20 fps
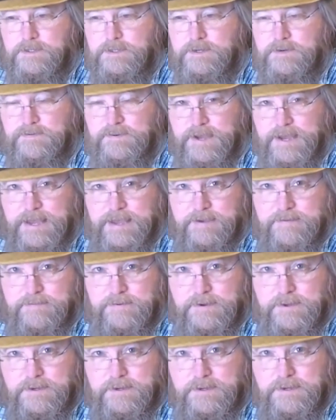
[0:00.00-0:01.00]
survive
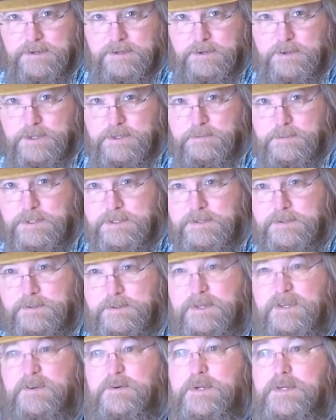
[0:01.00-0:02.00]
on Christmas,
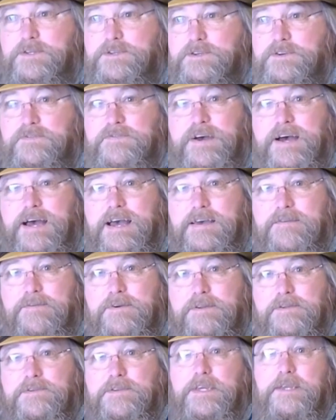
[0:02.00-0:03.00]
while we survive
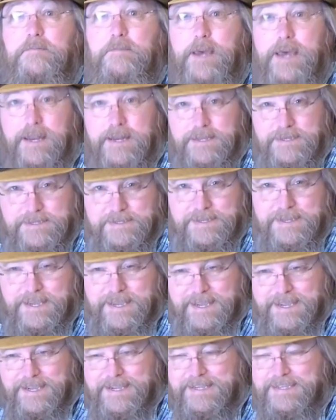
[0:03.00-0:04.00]
on St. Patty's
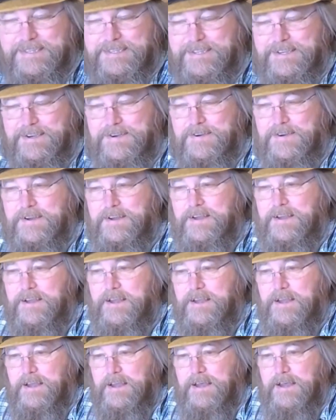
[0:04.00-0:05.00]
Day. So
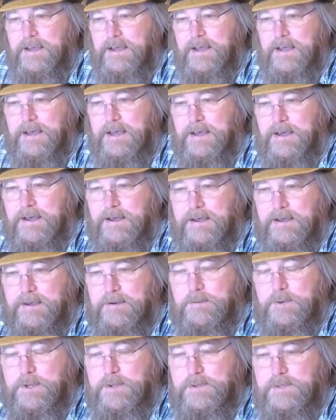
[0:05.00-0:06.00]

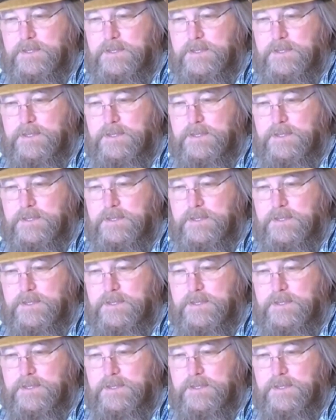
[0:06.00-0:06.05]
we